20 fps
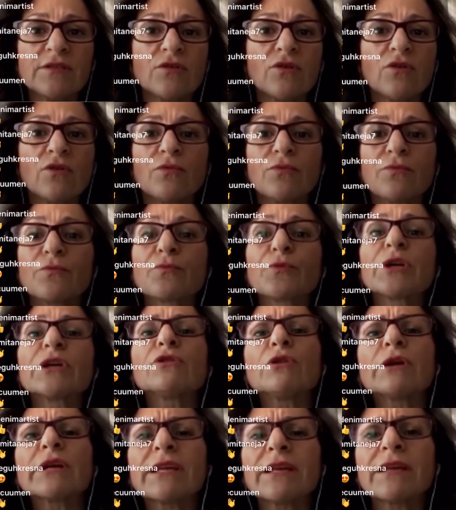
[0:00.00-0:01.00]
So
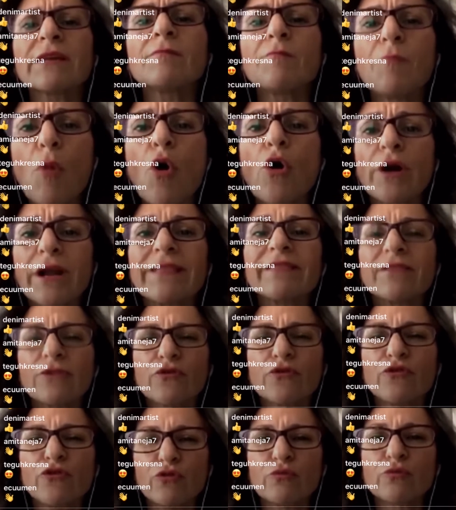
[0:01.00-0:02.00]
we're looking more at
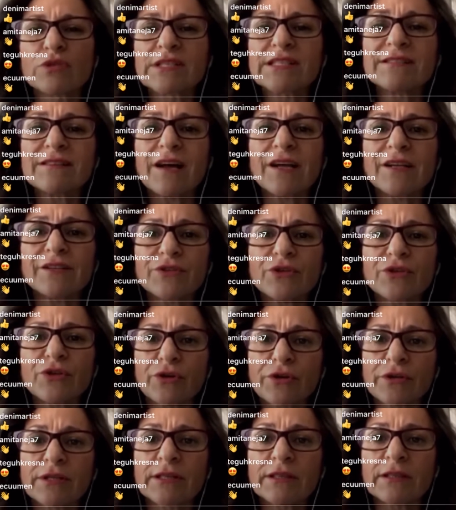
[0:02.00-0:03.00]
the human side
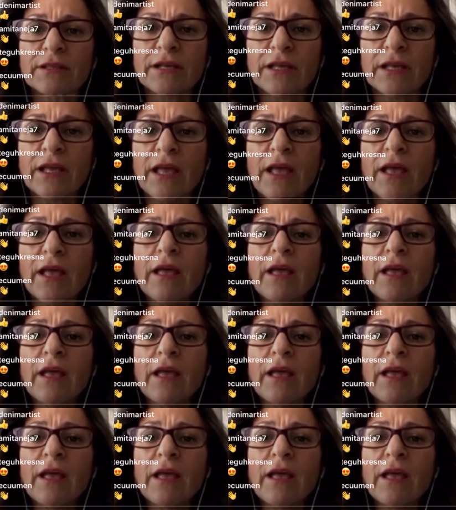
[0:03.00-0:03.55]
currently.